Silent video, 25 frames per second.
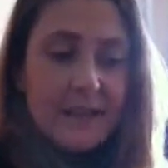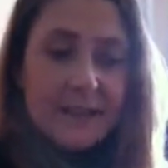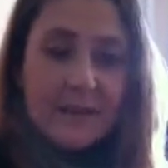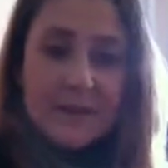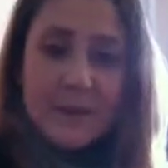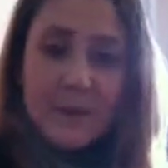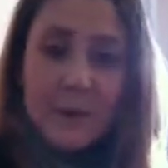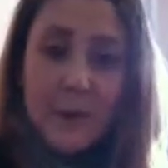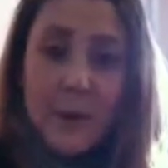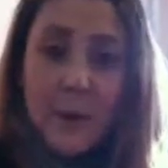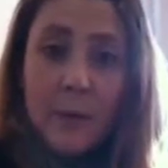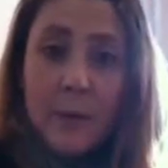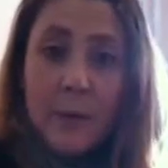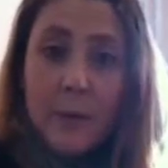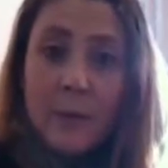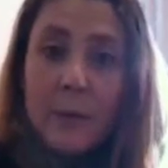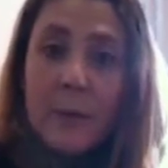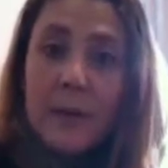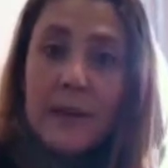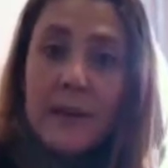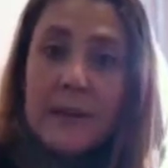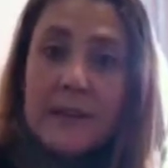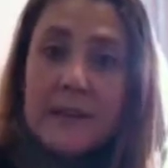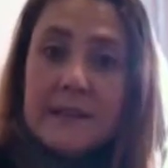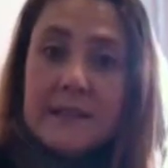So at one
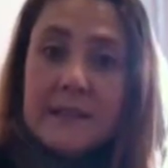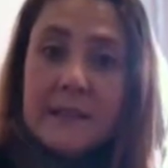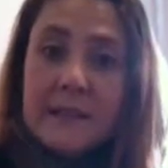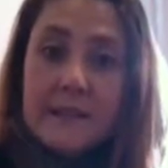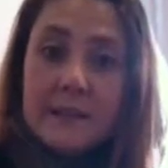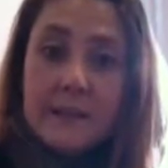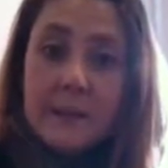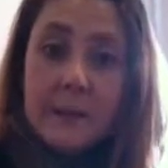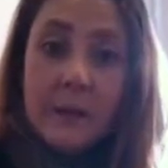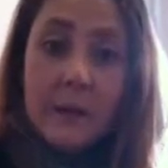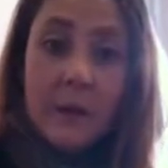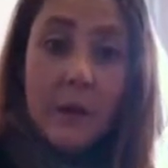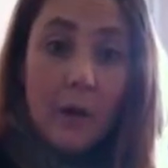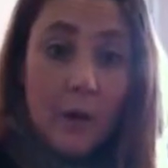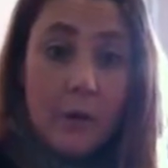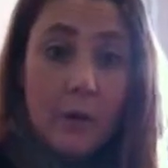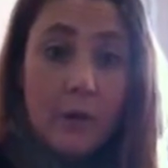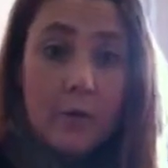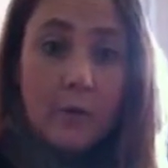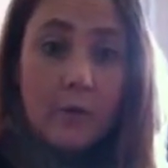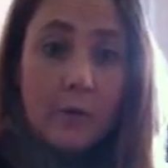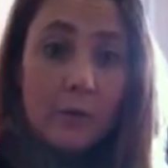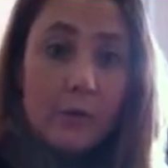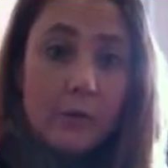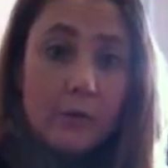point he said to me,
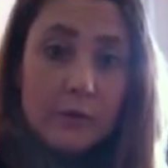"Oh,